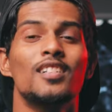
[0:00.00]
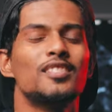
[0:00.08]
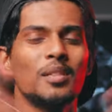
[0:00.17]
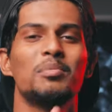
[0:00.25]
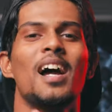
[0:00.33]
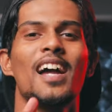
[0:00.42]

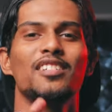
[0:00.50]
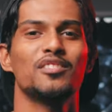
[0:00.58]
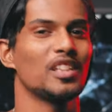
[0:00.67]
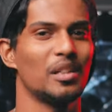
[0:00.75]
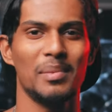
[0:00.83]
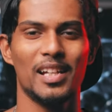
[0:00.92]
Sup guys,
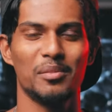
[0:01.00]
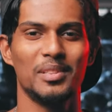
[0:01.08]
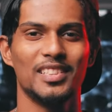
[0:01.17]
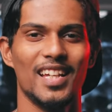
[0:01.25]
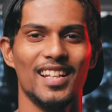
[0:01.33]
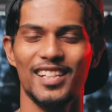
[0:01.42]
welcome back to my
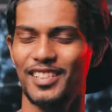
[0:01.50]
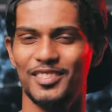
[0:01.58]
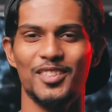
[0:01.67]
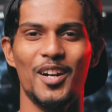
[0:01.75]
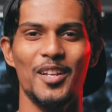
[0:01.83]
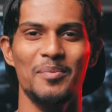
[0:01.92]
channel. It's
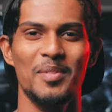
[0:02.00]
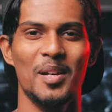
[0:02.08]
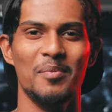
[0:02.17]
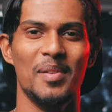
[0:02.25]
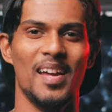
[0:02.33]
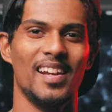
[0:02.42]
Ronnie B
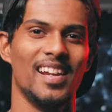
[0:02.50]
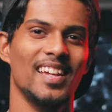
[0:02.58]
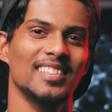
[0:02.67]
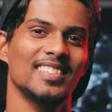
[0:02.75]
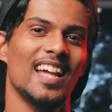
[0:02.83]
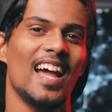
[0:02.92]
and
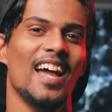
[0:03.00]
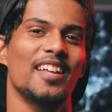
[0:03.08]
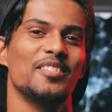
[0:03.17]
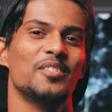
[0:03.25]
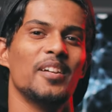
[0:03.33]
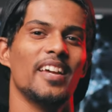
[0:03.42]
Paradis3,
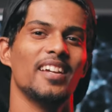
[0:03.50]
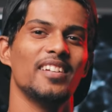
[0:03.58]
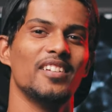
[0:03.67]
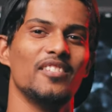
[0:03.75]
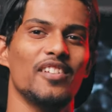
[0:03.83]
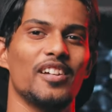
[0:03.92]
and today
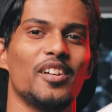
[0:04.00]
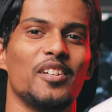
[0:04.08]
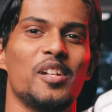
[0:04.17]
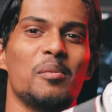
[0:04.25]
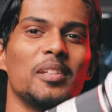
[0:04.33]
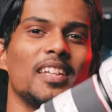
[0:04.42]
we are
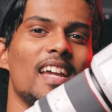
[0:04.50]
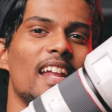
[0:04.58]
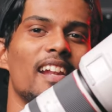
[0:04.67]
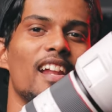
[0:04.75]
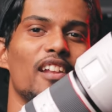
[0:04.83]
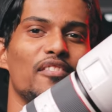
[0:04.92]
talking about the
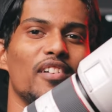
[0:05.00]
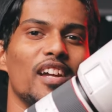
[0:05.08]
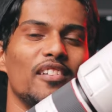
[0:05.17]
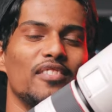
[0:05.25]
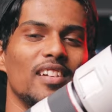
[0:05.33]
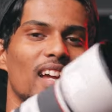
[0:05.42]
Canon
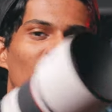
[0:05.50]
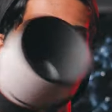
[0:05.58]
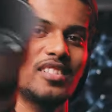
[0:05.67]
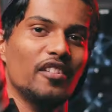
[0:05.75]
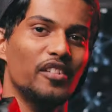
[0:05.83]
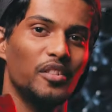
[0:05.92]
R5 and
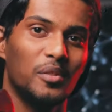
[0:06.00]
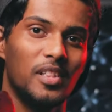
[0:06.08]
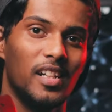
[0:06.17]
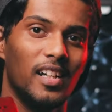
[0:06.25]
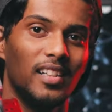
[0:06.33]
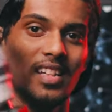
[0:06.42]

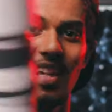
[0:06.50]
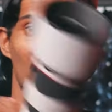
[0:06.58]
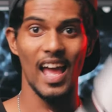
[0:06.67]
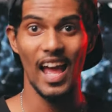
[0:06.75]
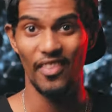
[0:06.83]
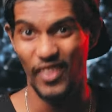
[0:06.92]
7200,
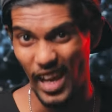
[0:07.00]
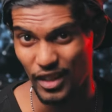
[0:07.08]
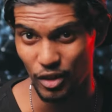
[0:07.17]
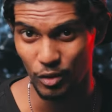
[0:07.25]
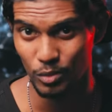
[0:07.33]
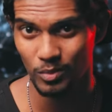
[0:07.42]
and that
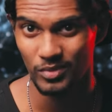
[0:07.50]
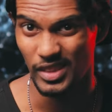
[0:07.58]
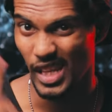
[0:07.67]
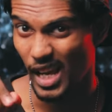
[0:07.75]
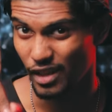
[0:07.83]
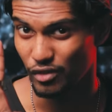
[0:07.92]
too the
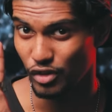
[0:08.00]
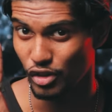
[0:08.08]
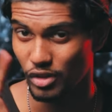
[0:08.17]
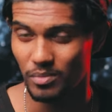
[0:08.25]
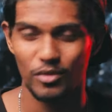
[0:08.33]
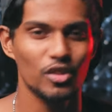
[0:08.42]
RF
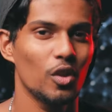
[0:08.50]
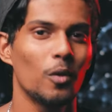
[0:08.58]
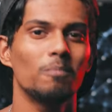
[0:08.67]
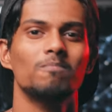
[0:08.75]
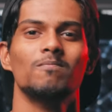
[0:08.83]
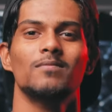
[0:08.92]
version.
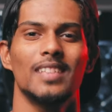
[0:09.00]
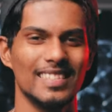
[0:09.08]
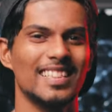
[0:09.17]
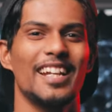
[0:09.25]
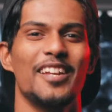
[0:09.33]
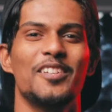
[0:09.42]
So
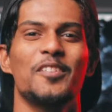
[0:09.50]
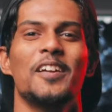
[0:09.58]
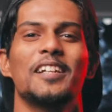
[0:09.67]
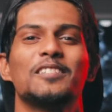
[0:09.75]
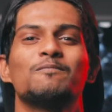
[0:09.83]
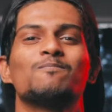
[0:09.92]
let's get into
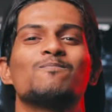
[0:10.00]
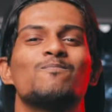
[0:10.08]
it.